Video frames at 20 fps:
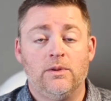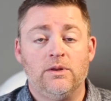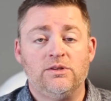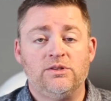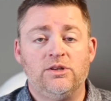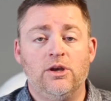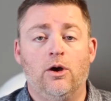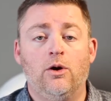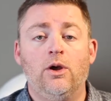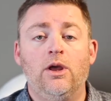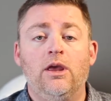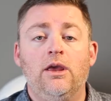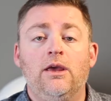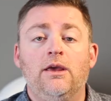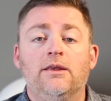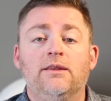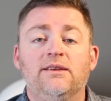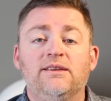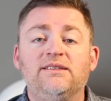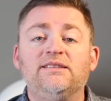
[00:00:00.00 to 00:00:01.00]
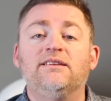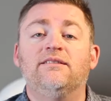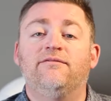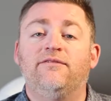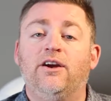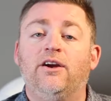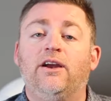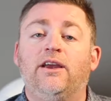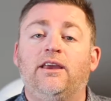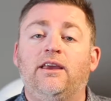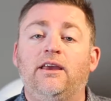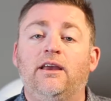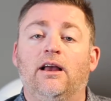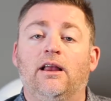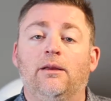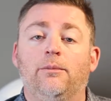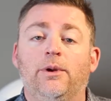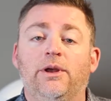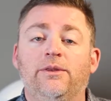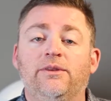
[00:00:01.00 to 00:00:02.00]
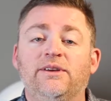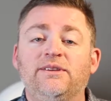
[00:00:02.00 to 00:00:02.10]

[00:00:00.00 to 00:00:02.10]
So this is a very key element.